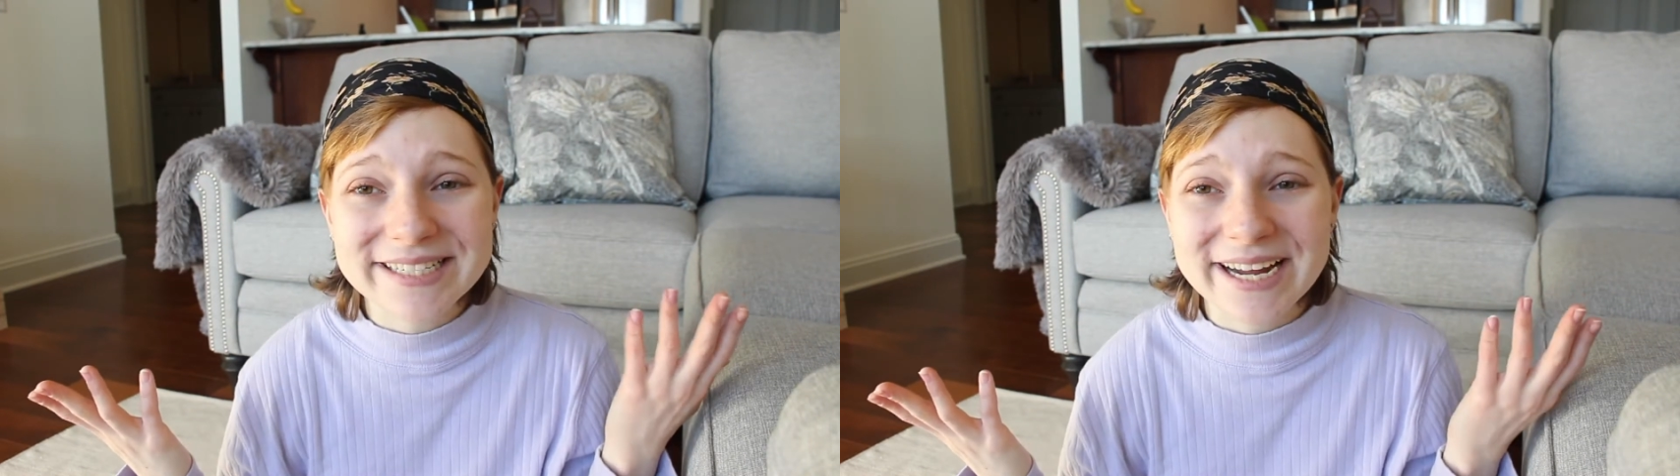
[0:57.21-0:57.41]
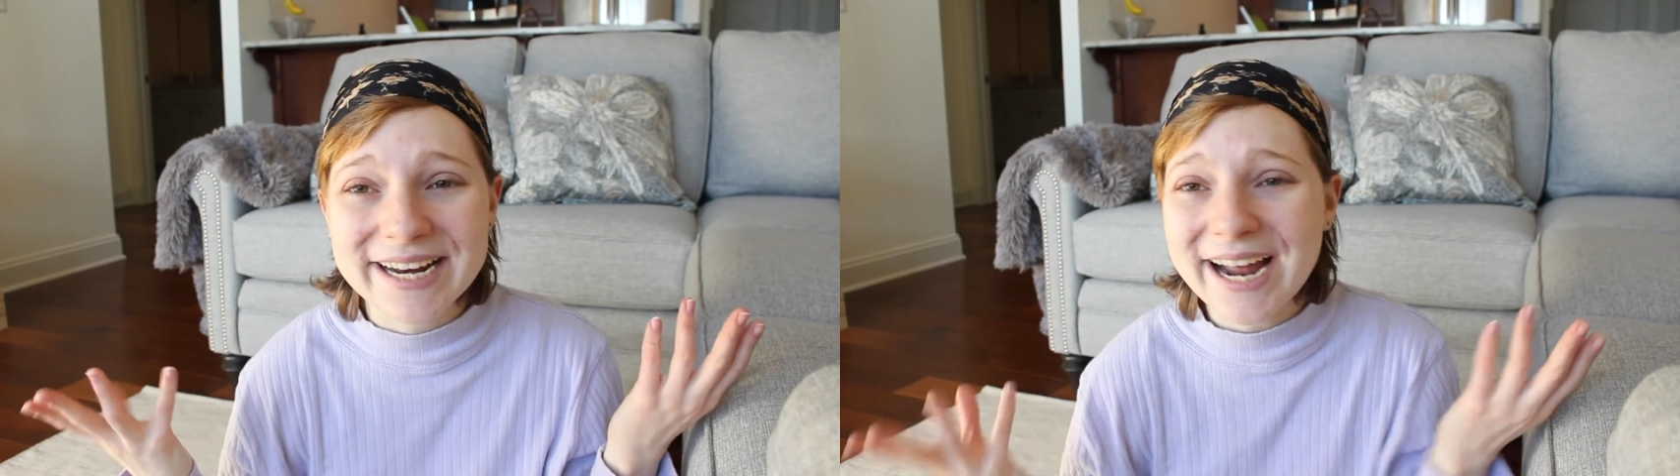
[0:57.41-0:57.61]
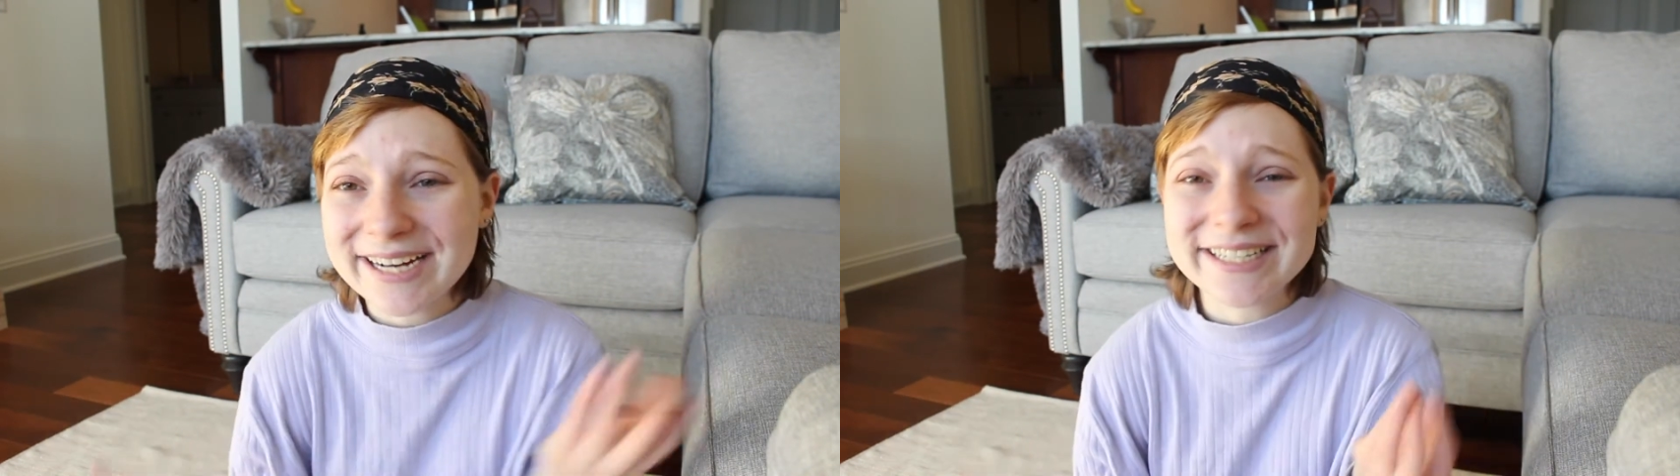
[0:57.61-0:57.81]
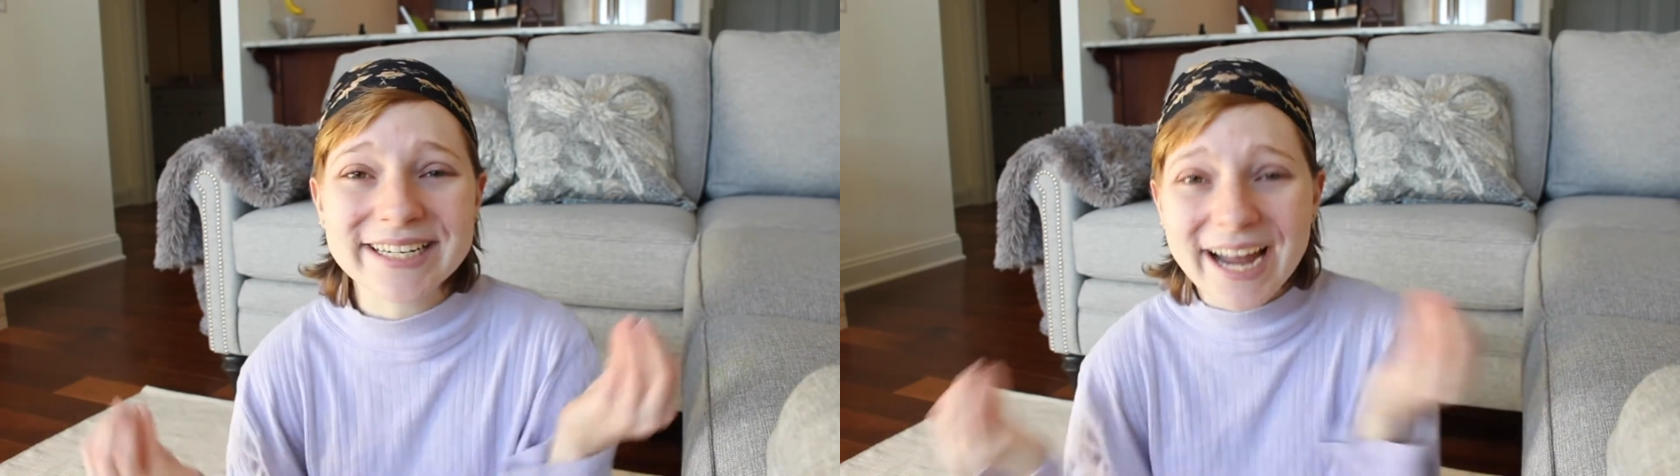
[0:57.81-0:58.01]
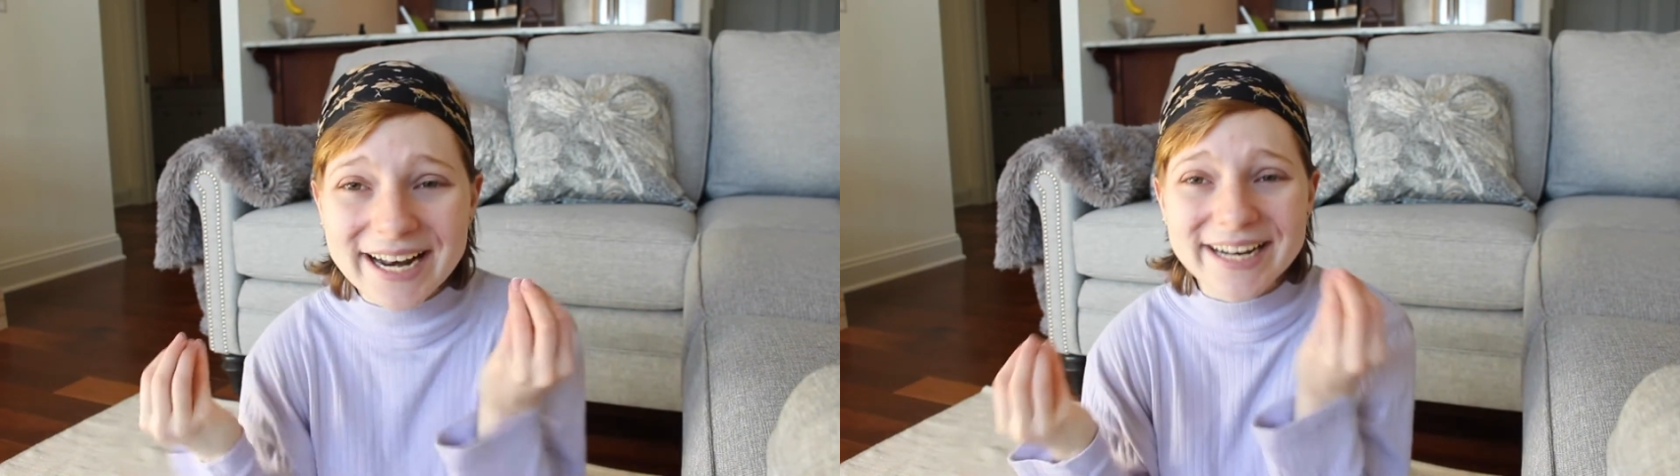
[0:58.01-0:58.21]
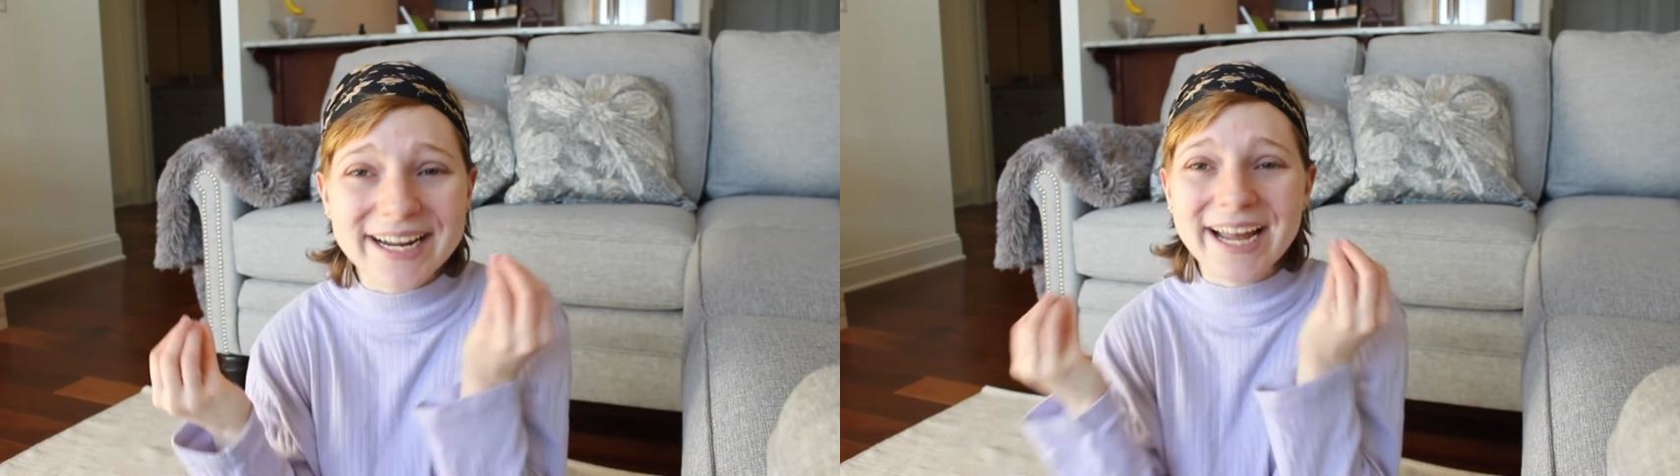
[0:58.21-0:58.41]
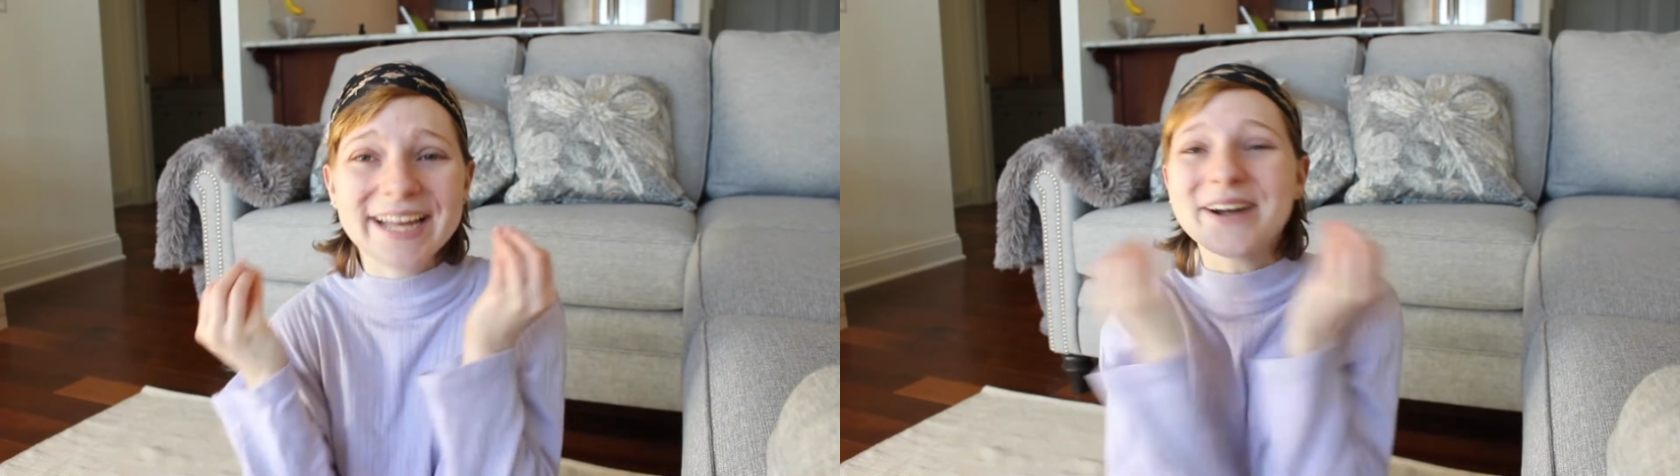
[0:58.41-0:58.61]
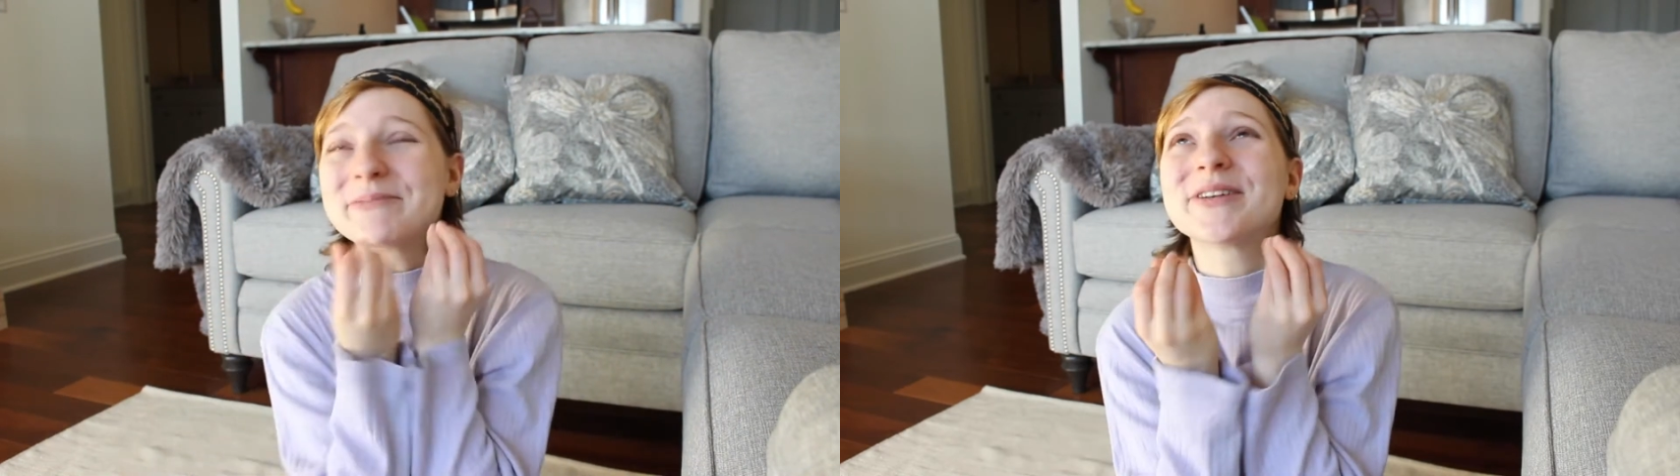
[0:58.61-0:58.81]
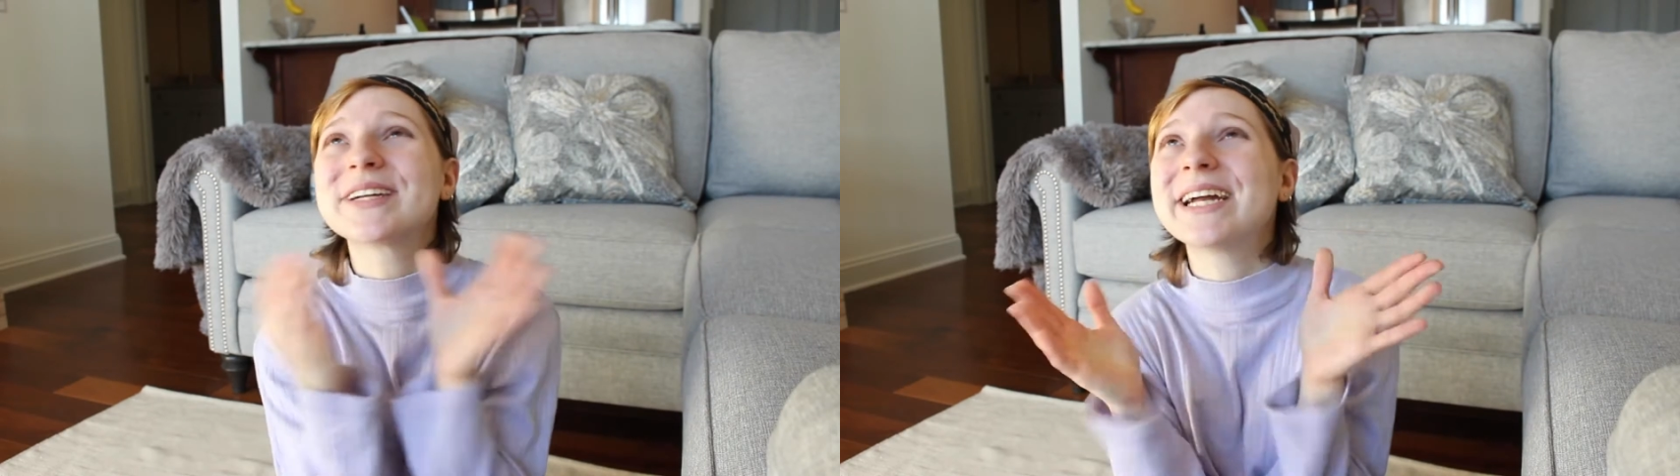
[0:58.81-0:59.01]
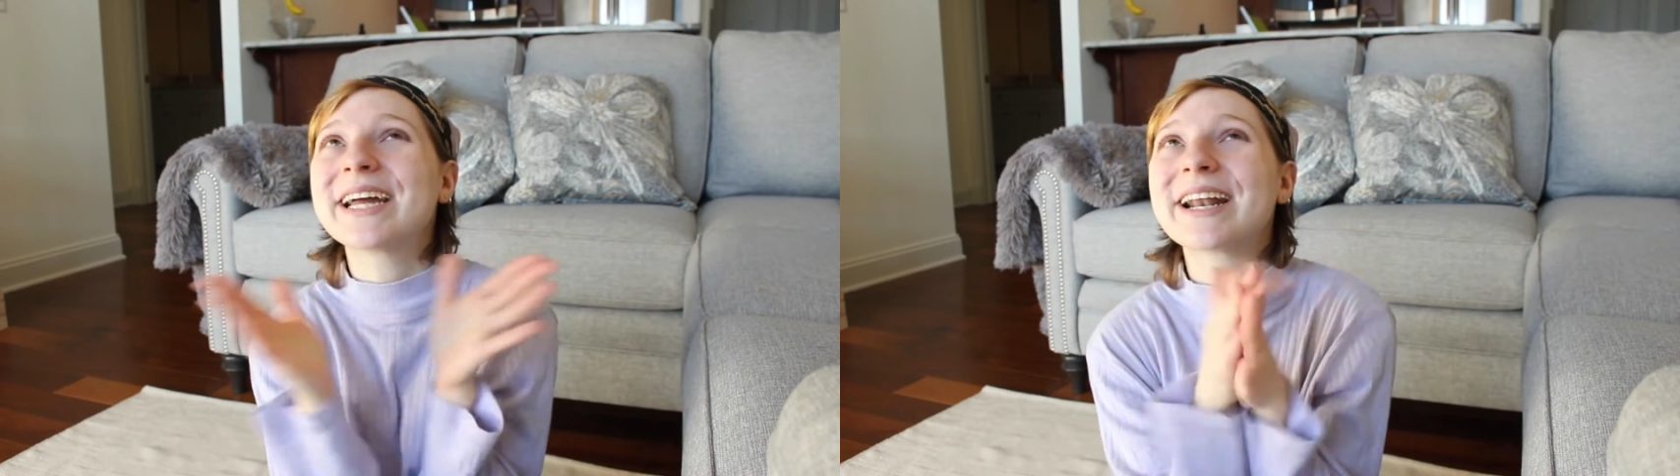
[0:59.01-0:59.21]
day and actually editing it and uploading it.